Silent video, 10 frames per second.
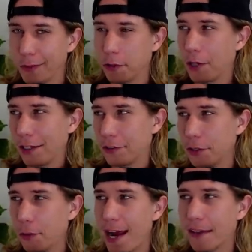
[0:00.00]
so okay. So
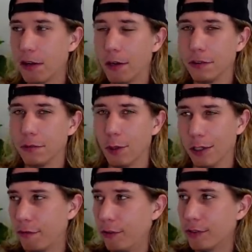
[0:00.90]
you're bragging off of
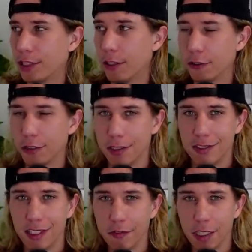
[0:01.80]
what 1,500,
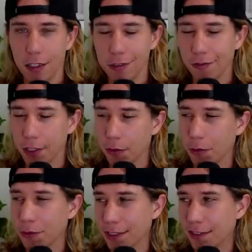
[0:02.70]
1,700
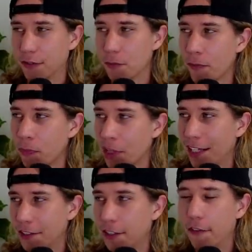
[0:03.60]
vehicles. That's
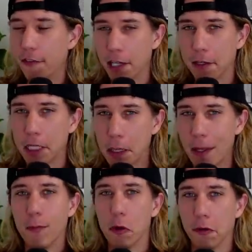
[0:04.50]
that's it's a very
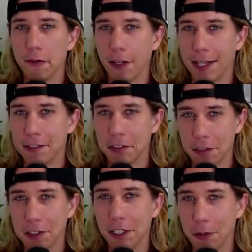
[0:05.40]
minimal flex,
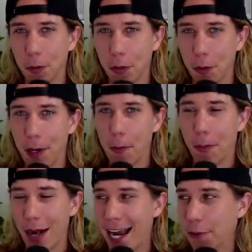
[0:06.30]
you know, about
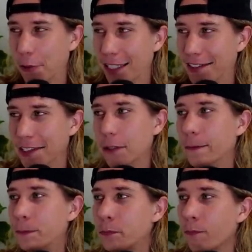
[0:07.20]
bragging rights here.
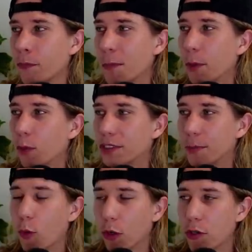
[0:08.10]
But what's
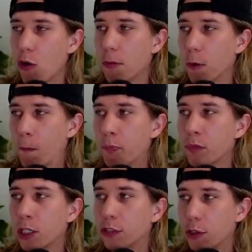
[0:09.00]
more notable,
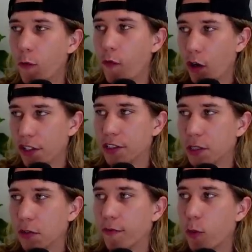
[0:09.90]
so far this
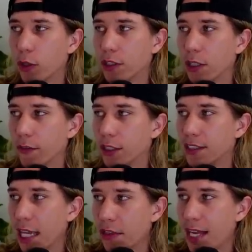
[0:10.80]
year, Ford delivered
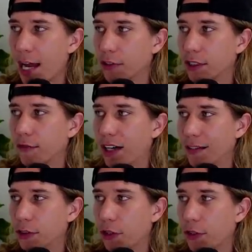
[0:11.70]

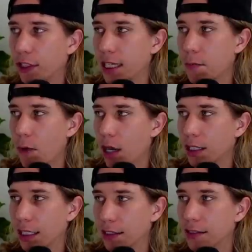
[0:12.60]
10,539
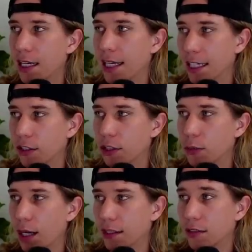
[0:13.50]
Mach-E's in the
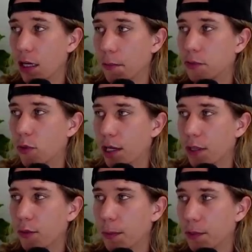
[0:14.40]
US, up
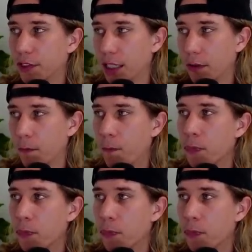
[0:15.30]
23%.